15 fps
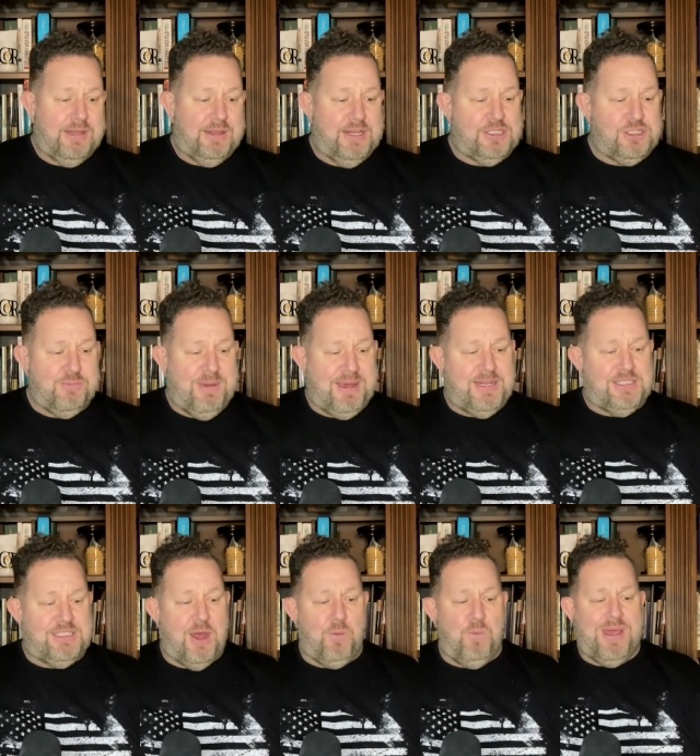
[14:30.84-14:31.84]
This
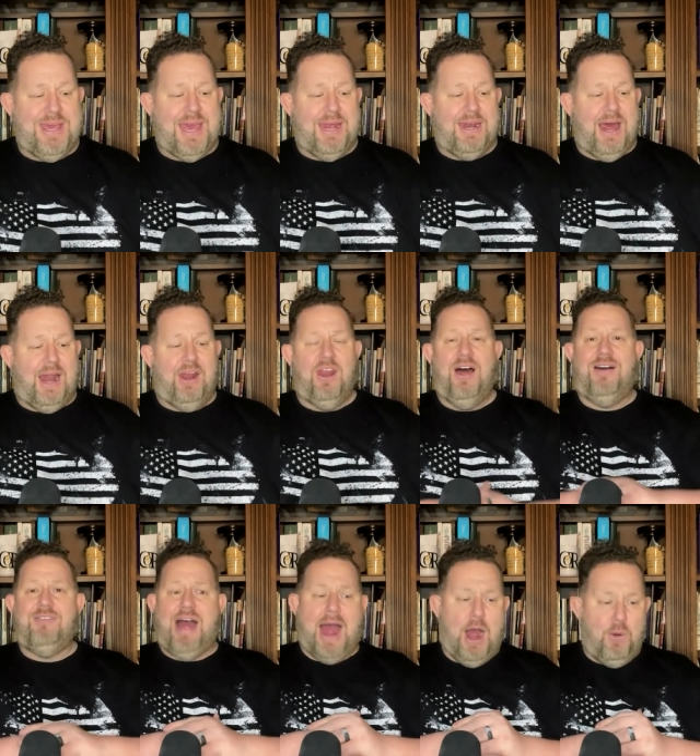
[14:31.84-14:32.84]
means that we cannot
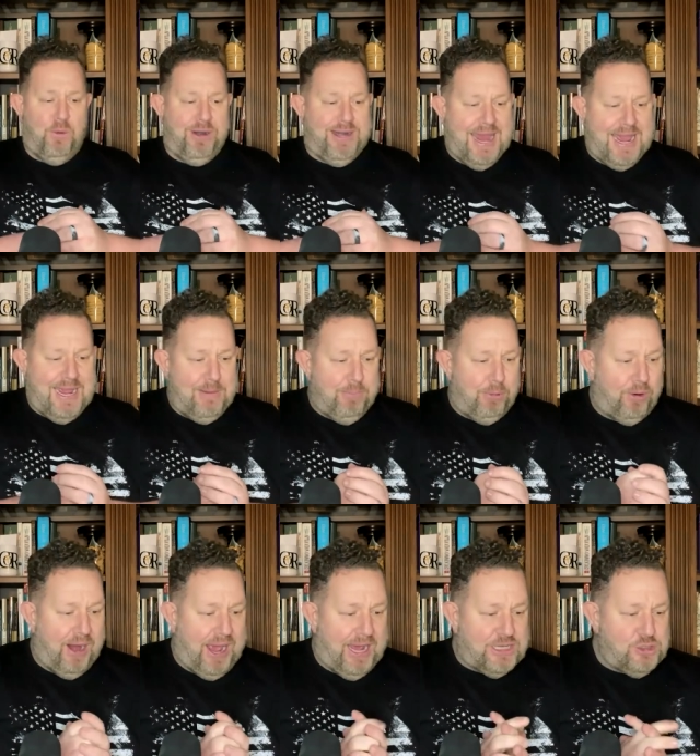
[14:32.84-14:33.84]
love our
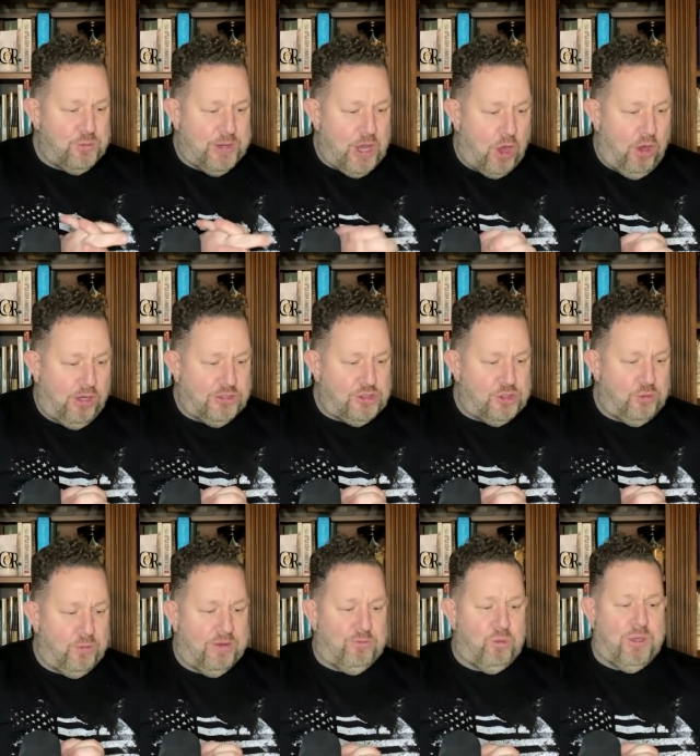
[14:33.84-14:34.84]
neighbor as we ought
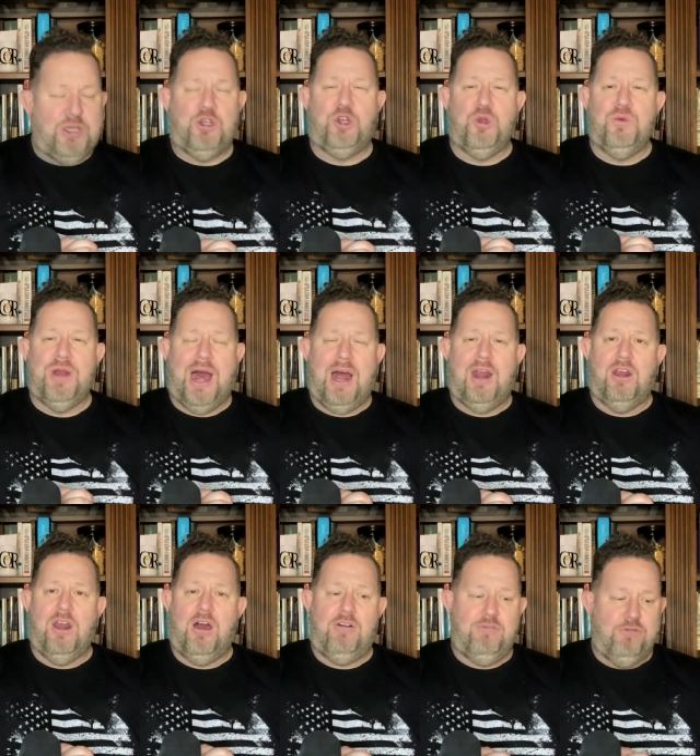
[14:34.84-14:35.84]
to if we do not
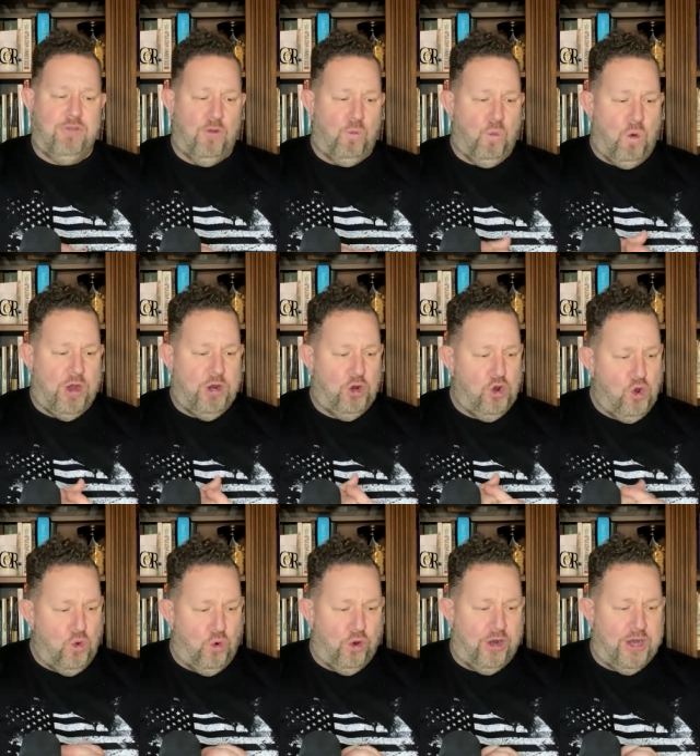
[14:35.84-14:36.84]
love the one
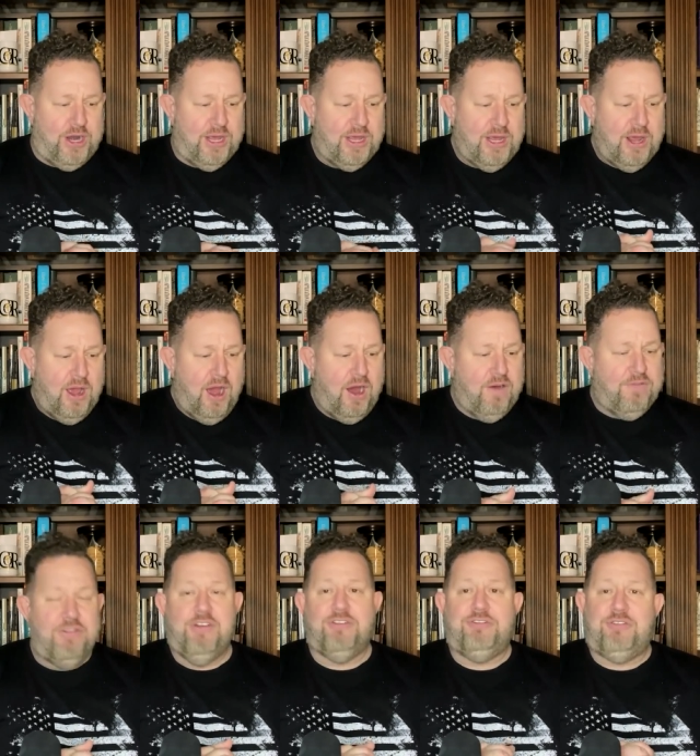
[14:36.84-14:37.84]
Lord
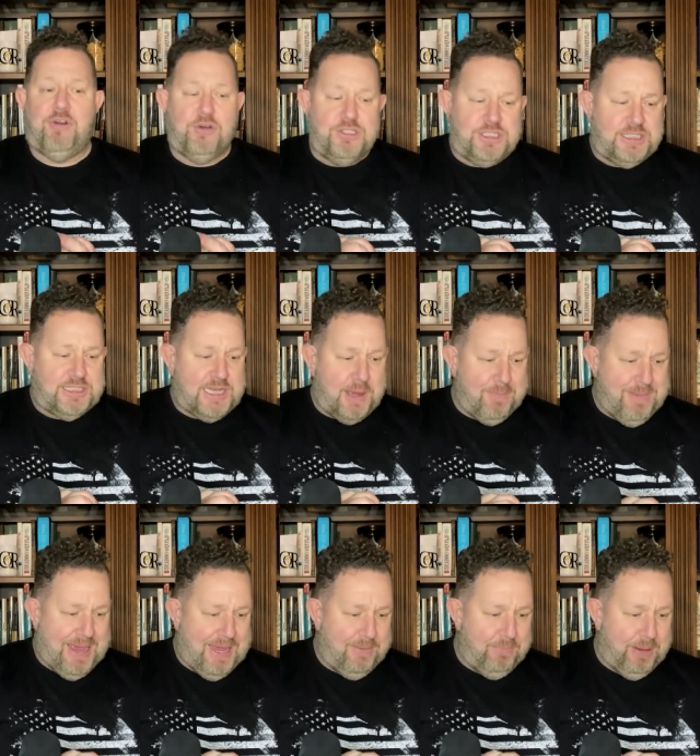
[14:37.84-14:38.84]
of the first
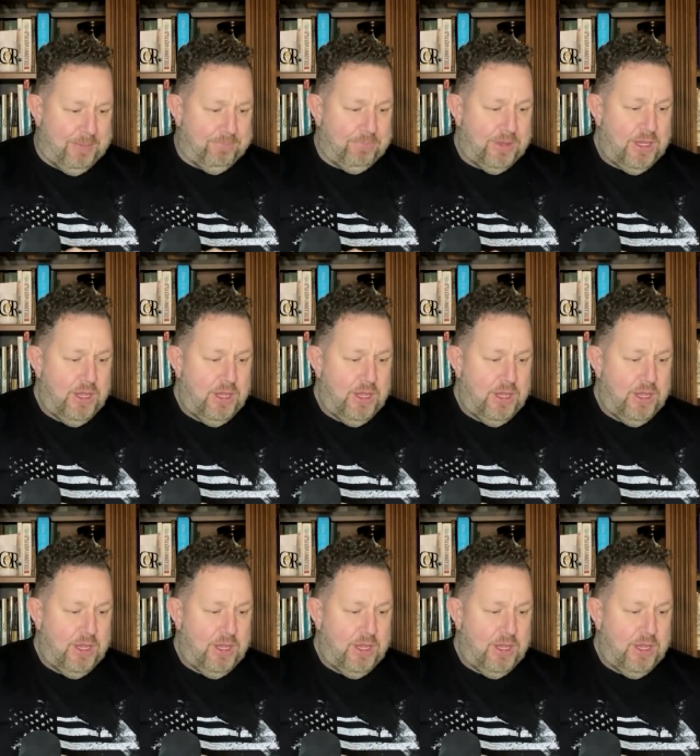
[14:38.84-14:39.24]
commandment.